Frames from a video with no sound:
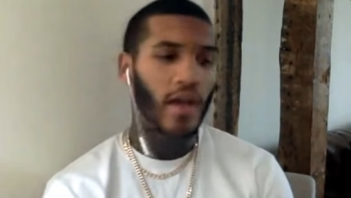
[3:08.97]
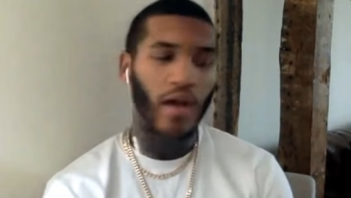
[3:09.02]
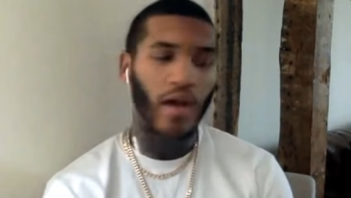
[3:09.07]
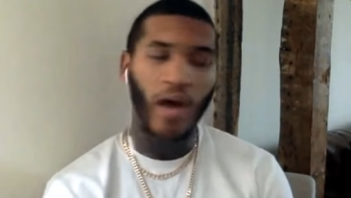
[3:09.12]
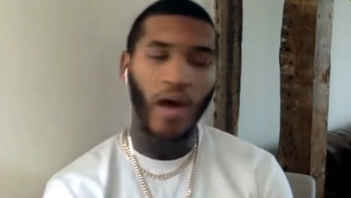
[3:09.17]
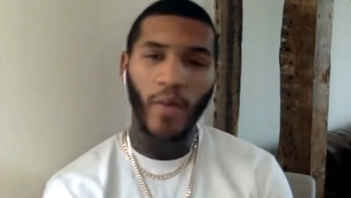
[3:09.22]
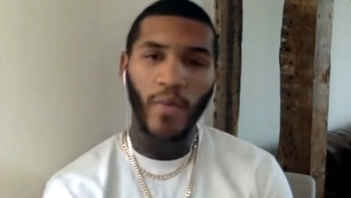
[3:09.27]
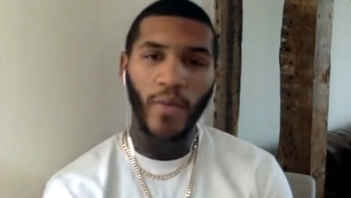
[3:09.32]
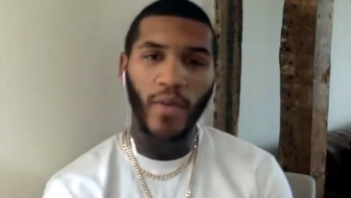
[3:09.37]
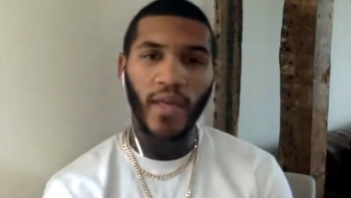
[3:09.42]

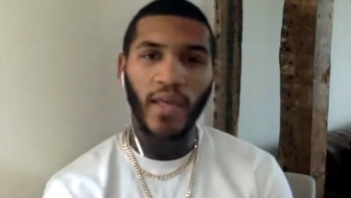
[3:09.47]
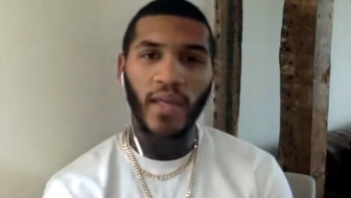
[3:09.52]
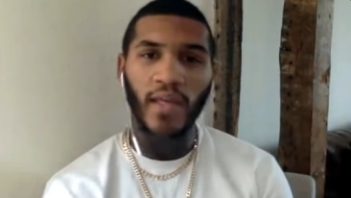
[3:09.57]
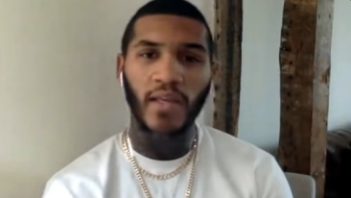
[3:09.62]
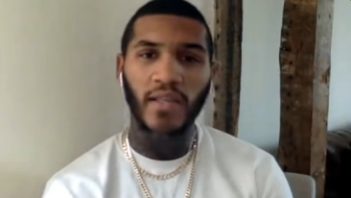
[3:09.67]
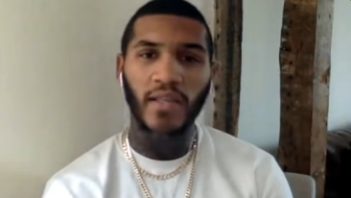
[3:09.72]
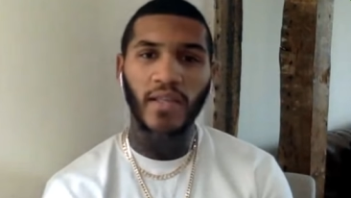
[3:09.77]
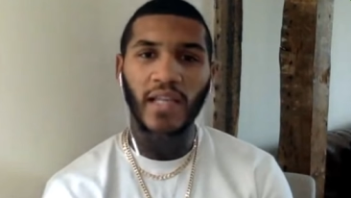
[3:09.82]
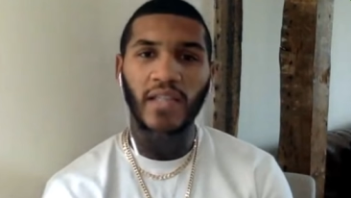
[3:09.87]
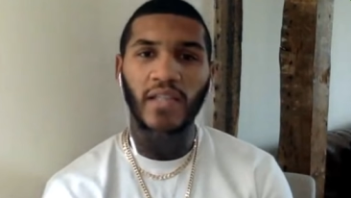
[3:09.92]
I'd be
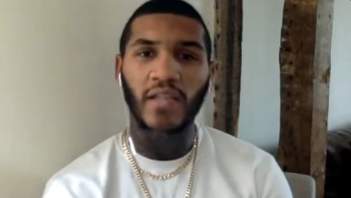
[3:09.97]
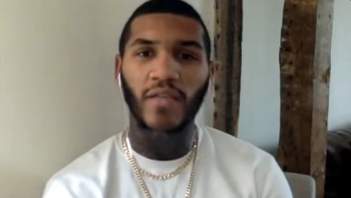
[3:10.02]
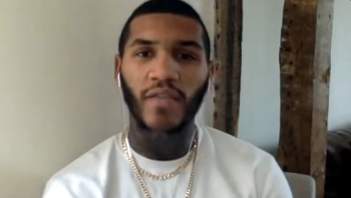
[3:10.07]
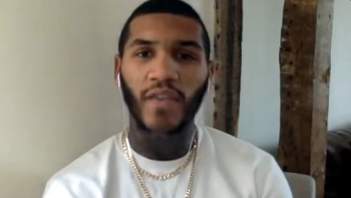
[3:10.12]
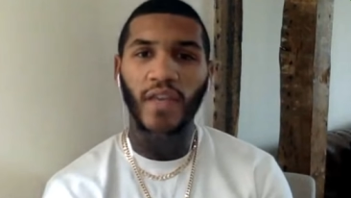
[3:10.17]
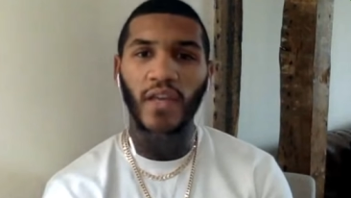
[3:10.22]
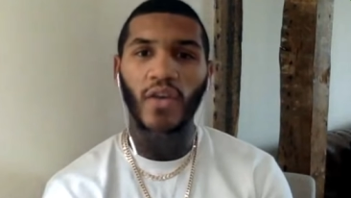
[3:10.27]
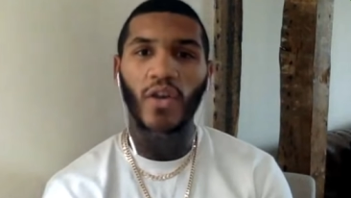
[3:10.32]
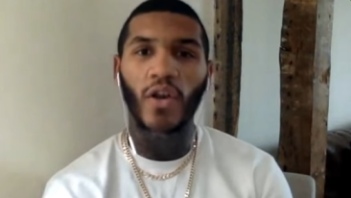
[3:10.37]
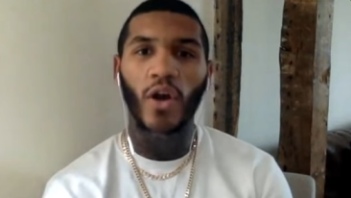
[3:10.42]
silly to
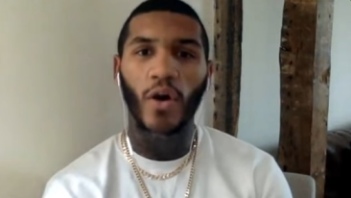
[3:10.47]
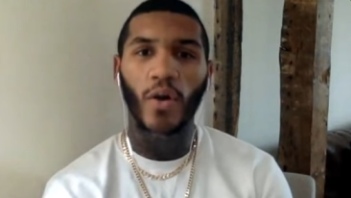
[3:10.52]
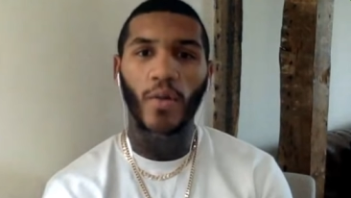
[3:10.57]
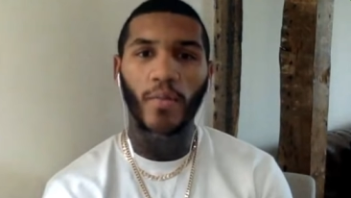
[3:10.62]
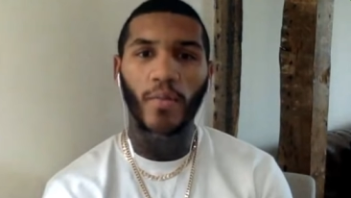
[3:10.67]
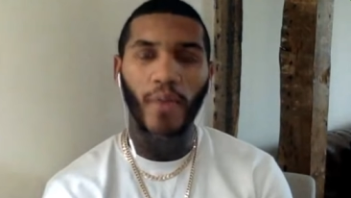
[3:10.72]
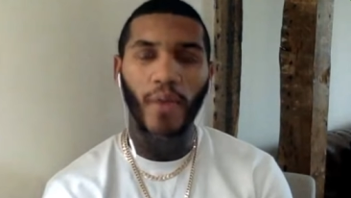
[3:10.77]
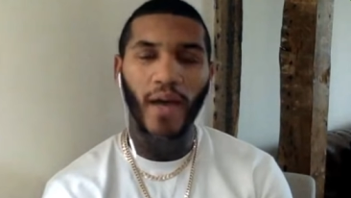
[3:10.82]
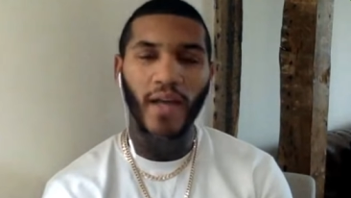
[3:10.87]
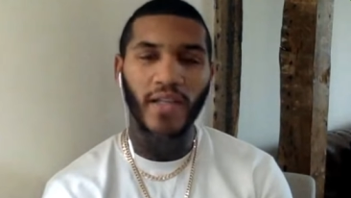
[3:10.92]
think not.
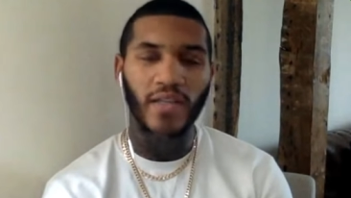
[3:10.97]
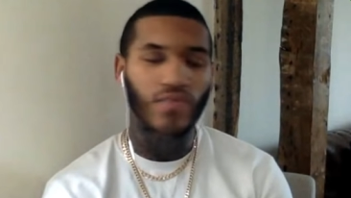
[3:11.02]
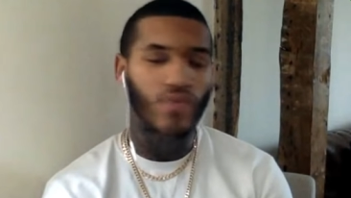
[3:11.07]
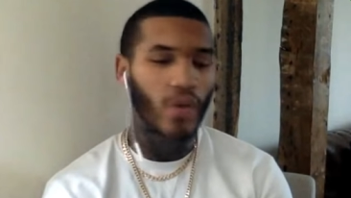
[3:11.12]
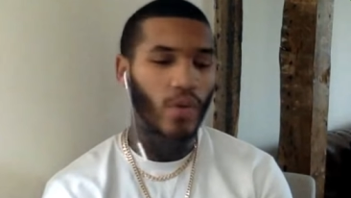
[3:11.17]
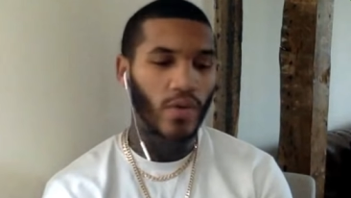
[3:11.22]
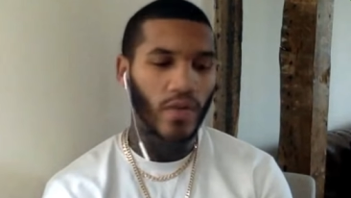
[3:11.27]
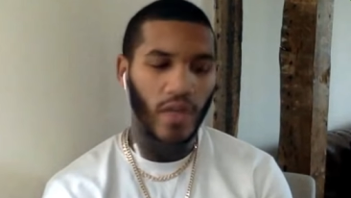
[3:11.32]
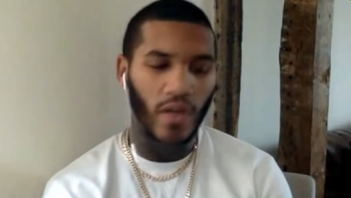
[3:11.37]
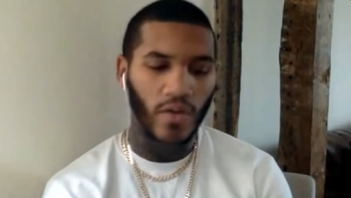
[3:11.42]
But it's a
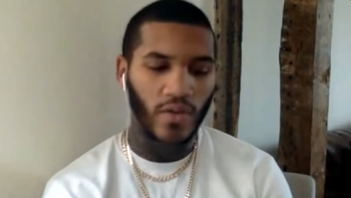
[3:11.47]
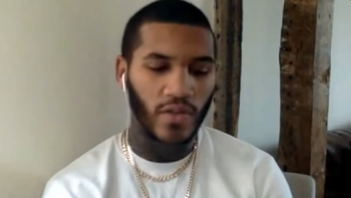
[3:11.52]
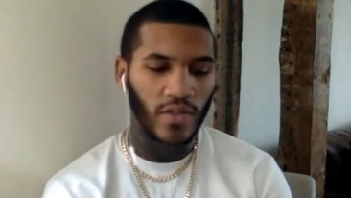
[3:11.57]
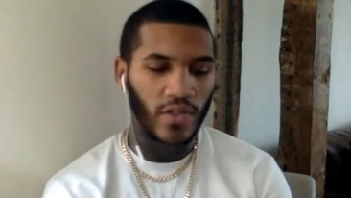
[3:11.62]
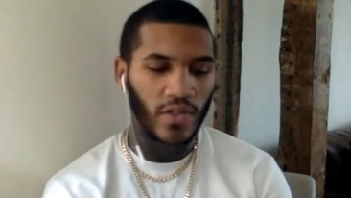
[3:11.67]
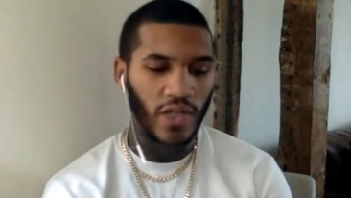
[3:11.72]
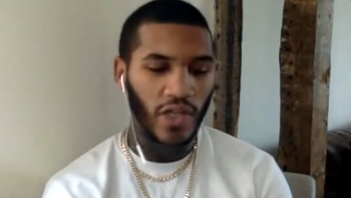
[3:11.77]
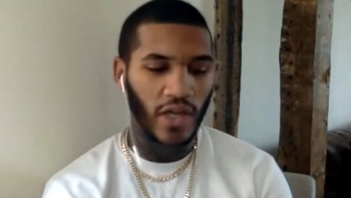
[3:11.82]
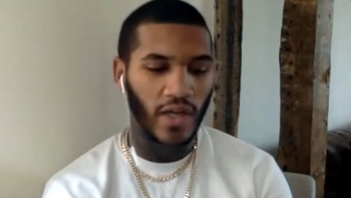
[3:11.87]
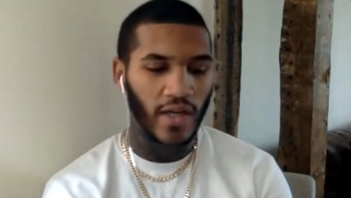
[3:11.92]
roller coaster
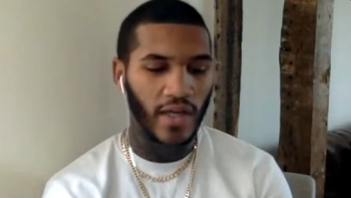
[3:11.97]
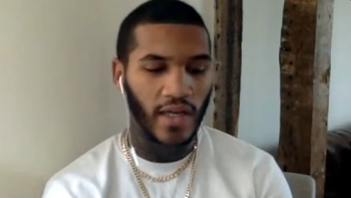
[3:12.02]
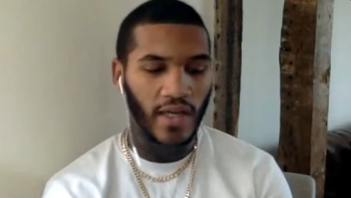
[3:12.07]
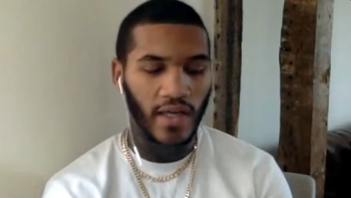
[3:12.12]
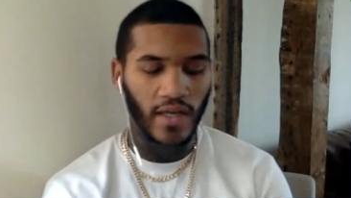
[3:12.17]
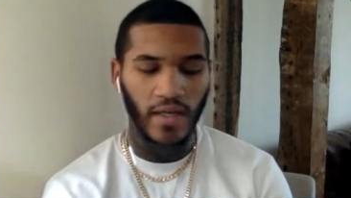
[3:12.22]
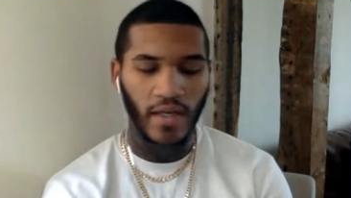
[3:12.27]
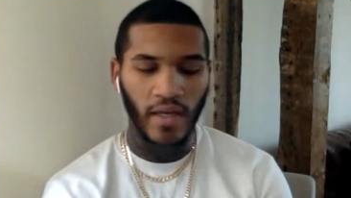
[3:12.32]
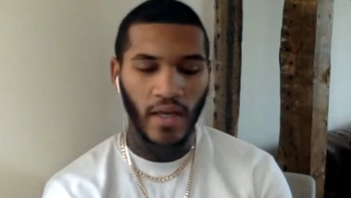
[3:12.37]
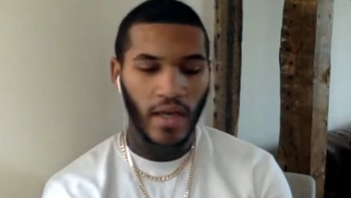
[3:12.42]
journey,
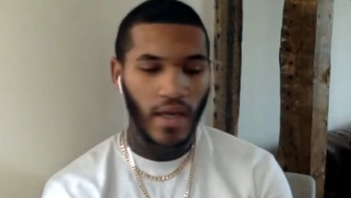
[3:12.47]
and